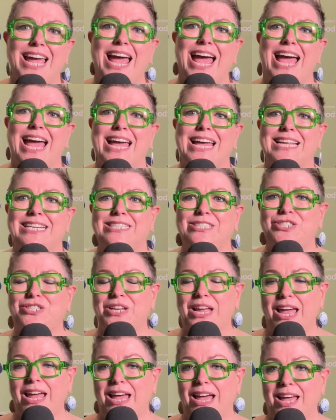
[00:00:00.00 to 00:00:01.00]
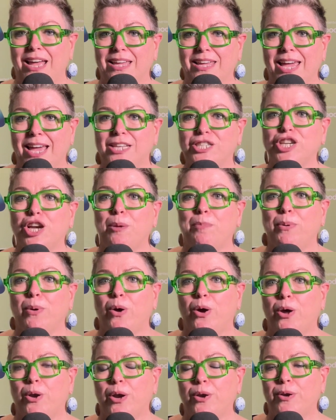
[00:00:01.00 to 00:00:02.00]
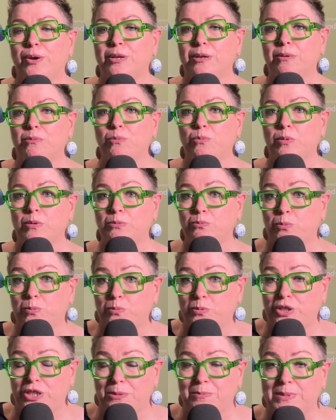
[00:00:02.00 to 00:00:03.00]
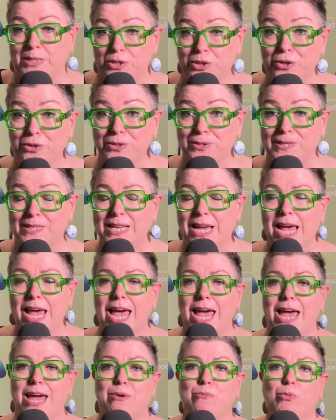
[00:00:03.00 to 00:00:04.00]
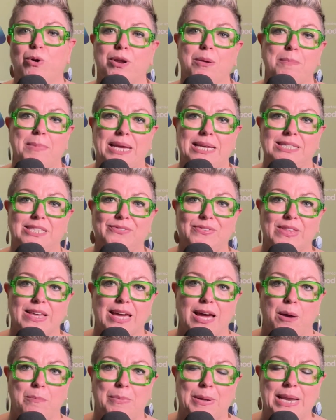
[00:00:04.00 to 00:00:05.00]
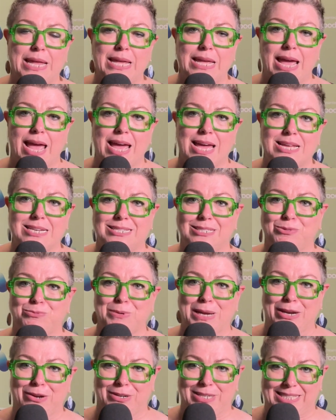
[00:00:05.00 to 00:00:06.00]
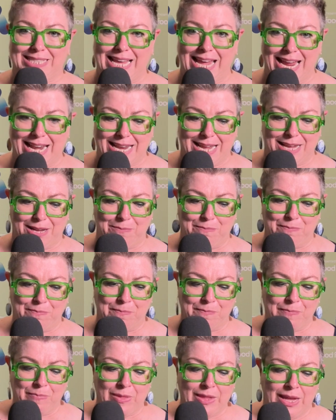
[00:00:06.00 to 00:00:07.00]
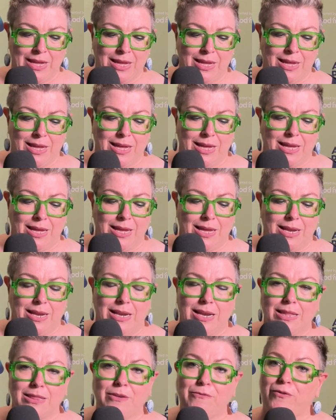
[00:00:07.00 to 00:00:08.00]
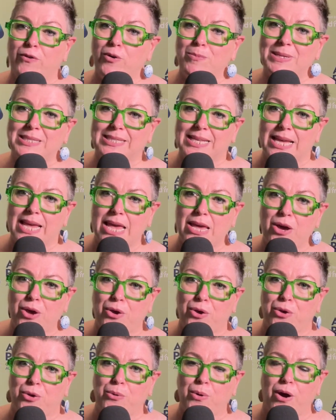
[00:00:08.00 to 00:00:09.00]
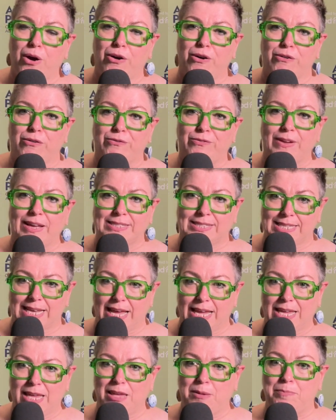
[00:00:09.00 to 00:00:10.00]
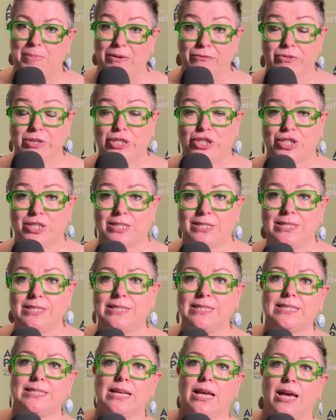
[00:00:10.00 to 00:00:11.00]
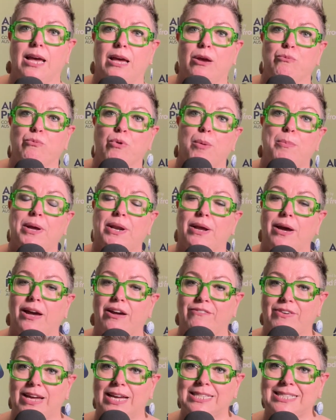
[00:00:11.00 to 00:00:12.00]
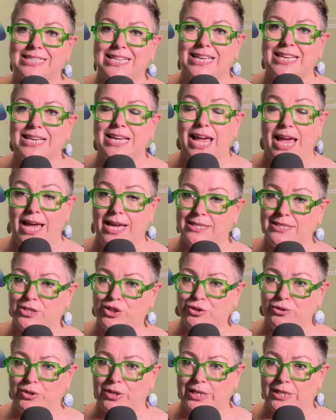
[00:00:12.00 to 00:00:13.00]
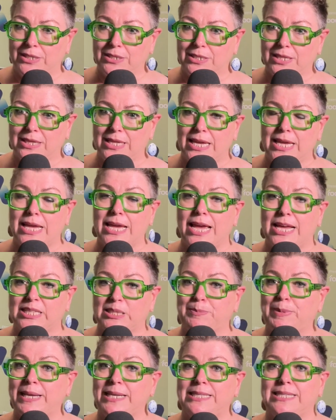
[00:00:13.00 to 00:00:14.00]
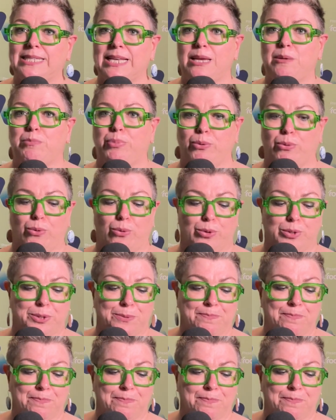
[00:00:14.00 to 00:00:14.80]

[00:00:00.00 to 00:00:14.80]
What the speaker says: and catch up on Jim's news and what it means for the company and where it's heading. The former CEO of Asahi Beverages, Robert Ivasi, has joined the SPC board.